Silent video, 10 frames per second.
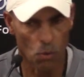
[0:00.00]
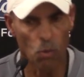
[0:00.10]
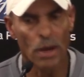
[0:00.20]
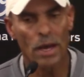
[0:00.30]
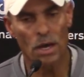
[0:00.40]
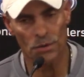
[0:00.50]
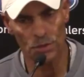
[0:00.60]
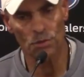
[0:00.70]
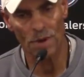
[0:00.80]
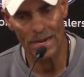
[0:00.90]
Well,
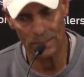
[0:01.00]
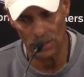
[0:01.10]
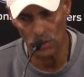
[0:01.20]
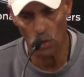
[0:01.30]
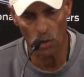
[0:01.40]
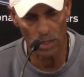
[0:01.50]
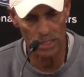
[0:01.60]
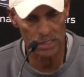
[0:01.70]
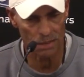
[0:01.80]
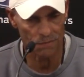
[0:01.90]
you're right, the
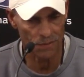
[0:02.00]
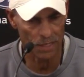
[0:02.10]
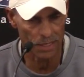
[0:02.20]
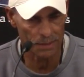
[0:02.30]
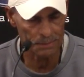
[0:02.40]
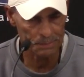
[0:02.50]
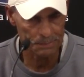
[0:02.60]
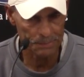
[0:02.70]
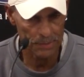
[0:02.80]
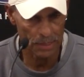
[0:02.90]
noise of
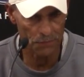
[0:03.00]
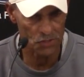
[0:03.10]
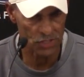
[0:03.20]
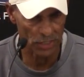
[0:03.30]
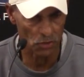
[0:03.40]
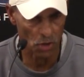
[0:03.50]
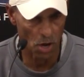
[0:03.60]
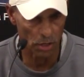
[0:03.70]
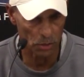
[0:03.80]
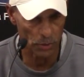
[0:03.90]
the signal
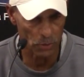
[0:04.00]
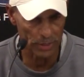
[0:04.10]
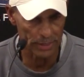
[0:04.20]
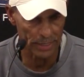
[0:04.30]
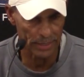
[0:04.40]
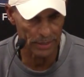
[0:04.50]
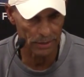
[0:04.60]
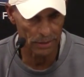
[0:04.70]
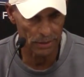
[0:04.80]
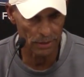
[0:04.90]
calling. We did it,
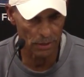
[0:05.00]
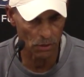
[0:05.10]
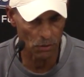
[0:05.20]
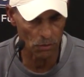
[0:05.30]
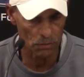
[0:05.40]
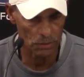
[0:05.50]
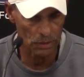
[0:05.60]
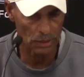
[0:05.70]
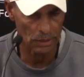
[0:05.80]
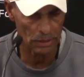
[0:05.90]
you know,
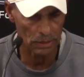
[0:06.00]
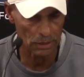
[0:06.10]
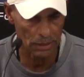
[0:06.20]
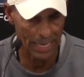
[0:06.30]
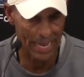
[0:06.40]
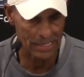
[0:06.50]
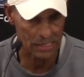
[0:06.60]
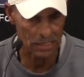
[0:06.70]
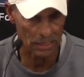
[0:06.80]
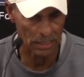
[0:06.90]

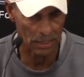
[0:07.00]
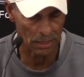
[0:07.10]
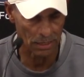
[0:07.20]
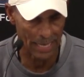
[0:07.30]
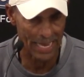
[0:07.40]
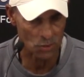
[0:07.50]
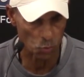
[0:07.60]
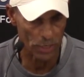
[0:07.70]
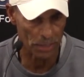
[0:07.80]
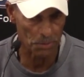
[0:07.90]
last
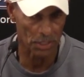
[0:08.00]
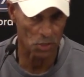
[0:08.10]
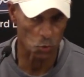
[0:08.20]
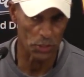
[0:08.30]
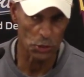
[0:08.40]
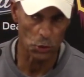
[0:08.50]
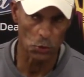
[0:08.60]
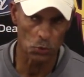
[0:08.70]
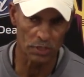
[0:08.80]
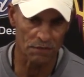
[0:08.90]
week because we
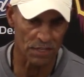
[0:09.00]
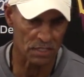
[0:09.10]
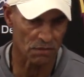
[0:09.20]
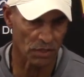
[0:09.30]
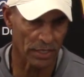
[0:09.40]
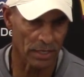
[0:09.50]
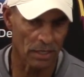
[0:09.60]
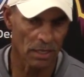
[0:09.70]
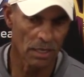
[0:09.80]
knew defensively